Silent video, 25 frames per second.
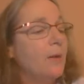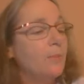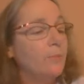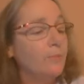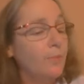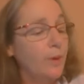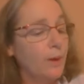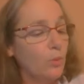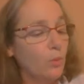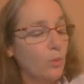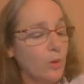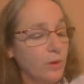
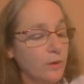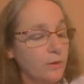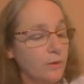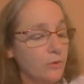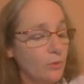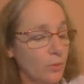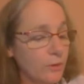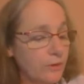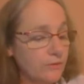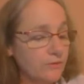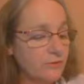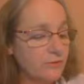But one of
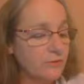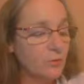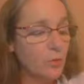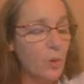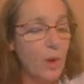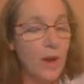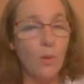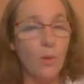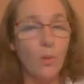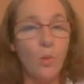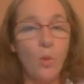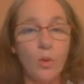the reasons
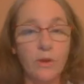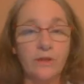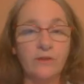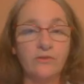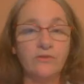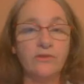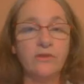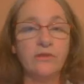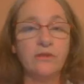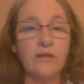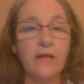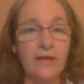why I
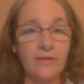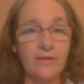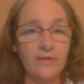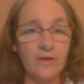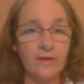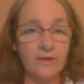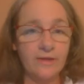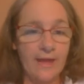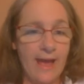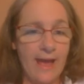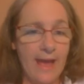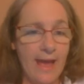wanted to lay
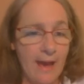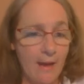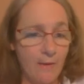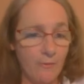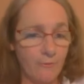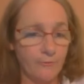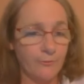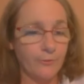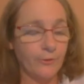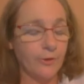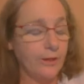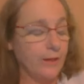that
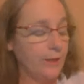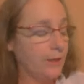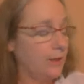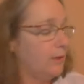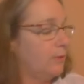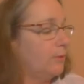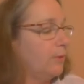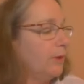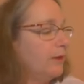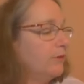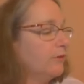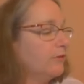out for
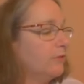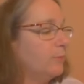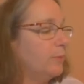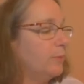you is